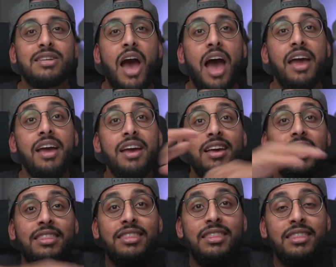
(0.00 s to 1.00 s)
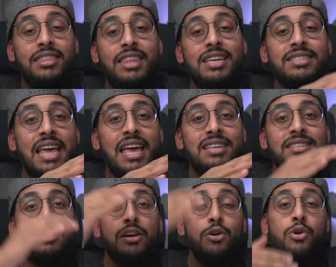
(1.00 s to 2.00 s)
guy. This is
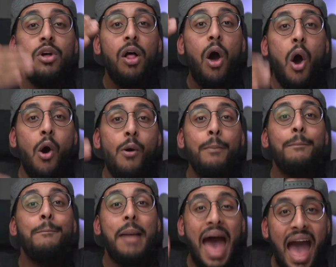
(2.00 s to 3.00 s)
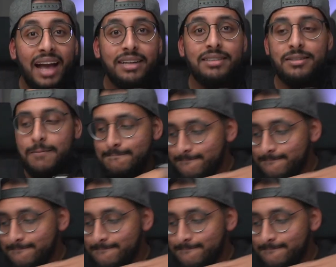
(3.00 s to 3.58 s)
the Google Home Max.